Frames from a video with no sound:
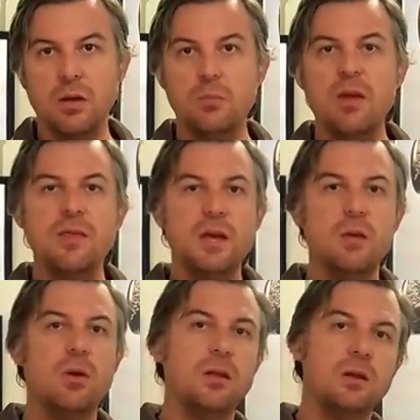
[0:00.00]
You may think
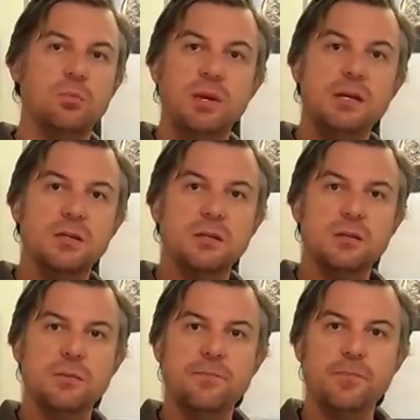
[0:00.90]
about little pieces,
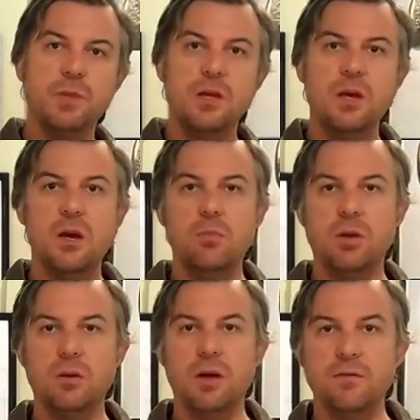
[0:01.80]
but you
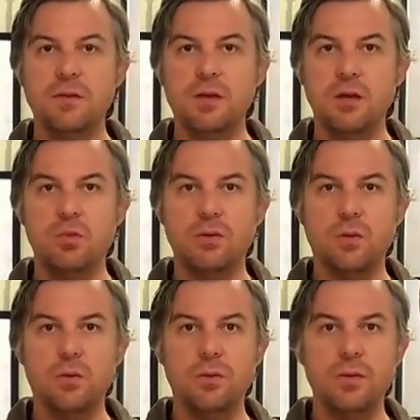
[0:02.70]
don't have to think about the
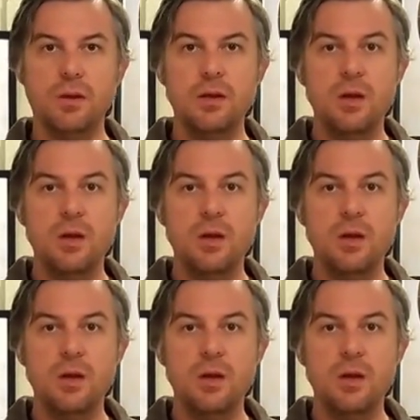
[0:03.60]
whole thing.